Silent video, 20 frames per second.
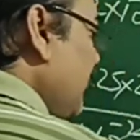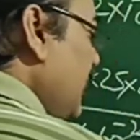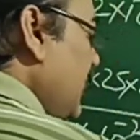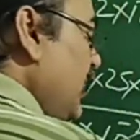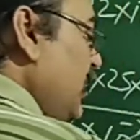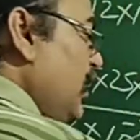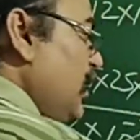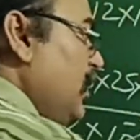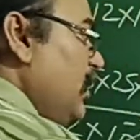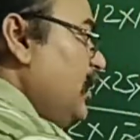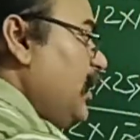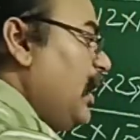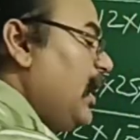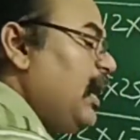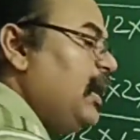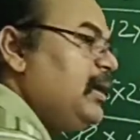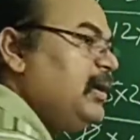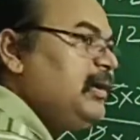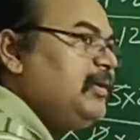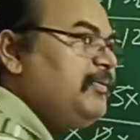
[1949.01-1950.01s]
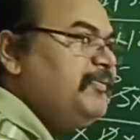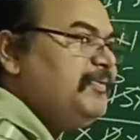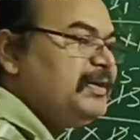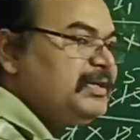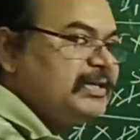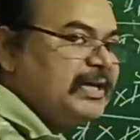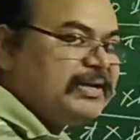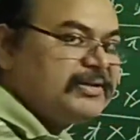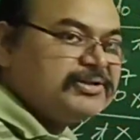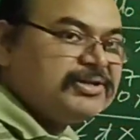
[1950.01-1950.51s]
Okay. And in which
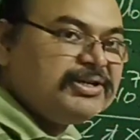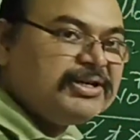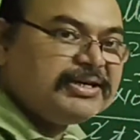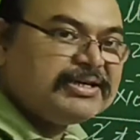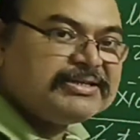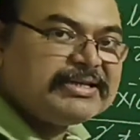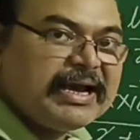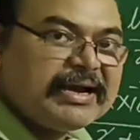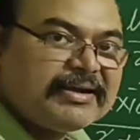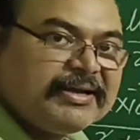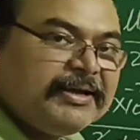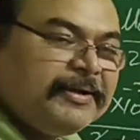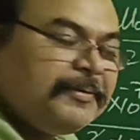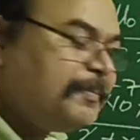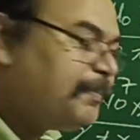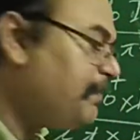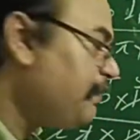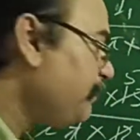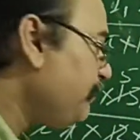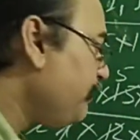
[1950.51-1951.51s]
direction it is acting?